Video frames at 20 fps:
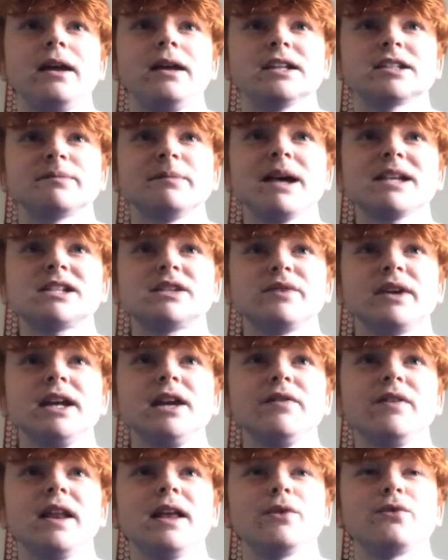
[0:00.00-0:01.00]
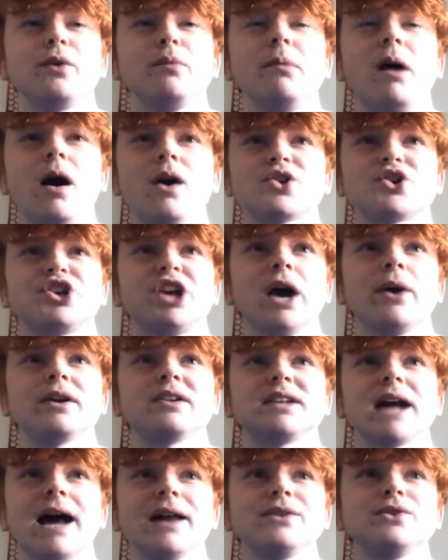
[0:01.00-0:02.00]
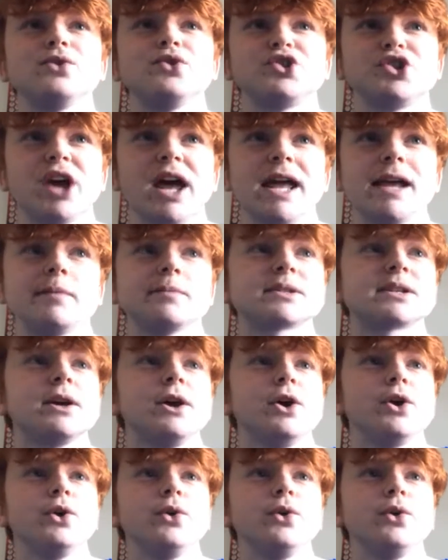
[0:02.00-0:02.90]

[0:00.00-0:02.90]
It's a massive evening for Martial and Daniel James,